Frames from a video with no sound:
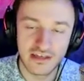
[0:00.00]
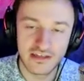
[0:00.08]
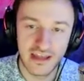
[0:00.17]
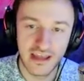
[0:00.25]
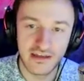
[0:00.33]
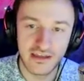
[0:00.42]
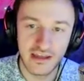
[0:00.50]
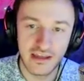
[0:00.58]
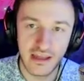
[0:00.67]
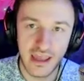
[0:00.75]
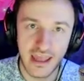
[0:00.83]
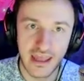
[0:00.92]

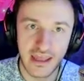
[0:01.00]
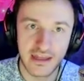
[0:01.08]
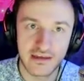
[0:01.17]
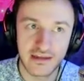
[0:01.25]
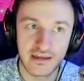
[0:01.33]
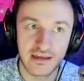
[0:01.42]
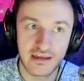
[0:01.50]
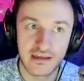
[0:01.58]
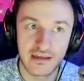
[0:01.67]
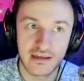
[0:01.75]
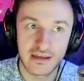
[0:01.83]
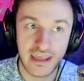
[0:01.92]
Dandy, and
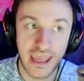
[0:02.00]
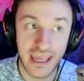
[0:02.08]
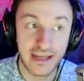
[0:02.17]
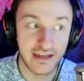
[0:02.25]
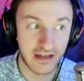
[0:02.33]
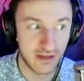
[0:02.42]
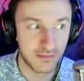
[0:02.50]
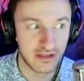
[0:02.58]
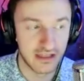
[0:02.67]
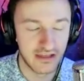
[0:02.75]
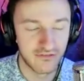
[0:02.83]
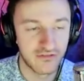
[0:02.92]
Caden, I
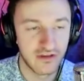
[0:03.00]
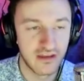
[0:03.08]
believe.